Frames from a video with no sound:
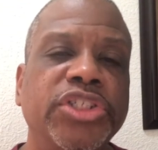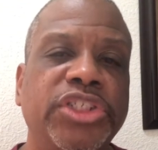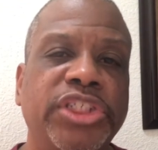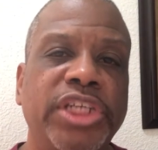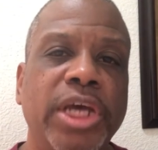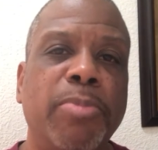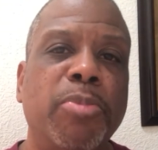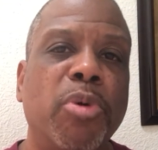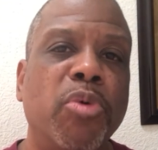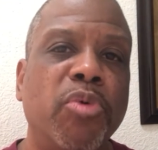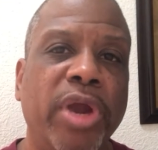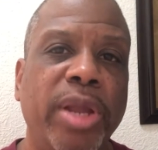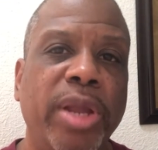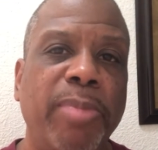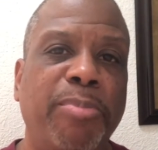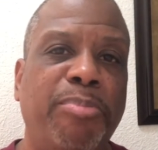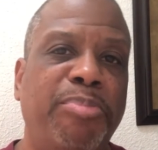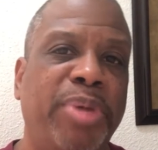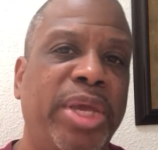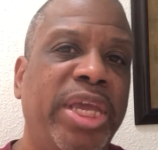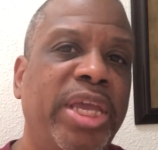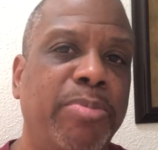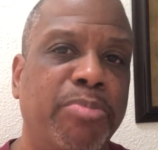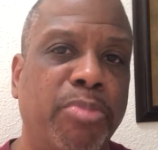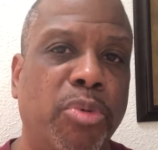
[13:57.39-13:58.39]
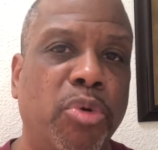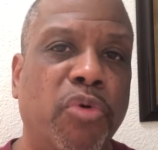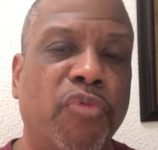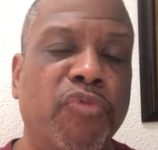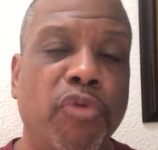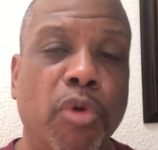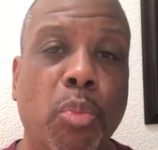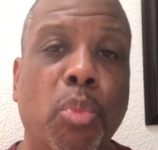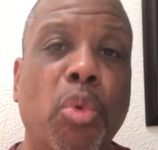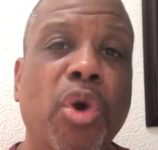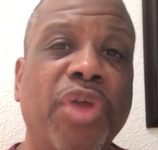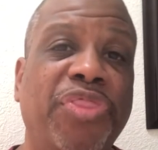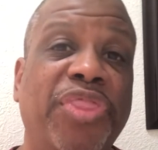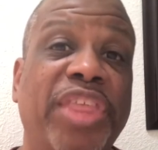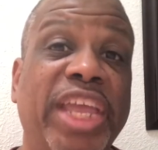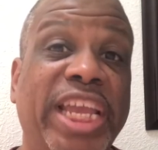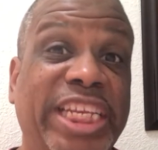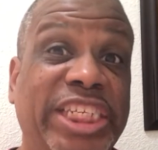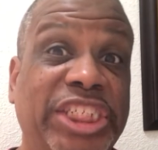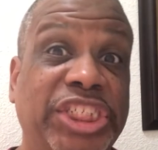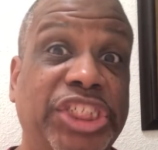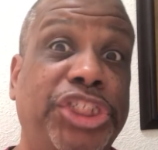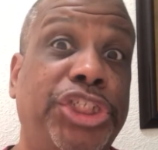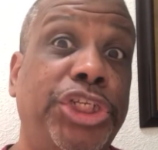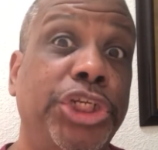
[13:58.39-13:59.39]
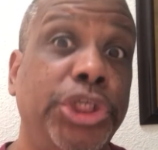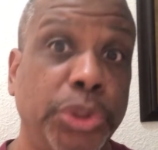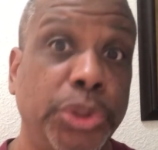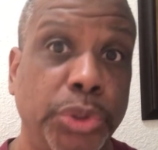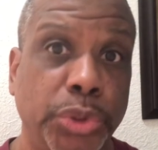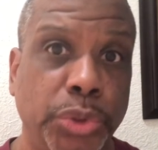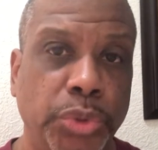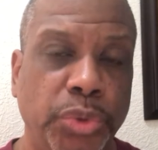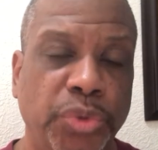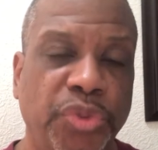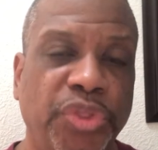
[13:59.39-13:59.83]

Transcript: to separate people from what they do,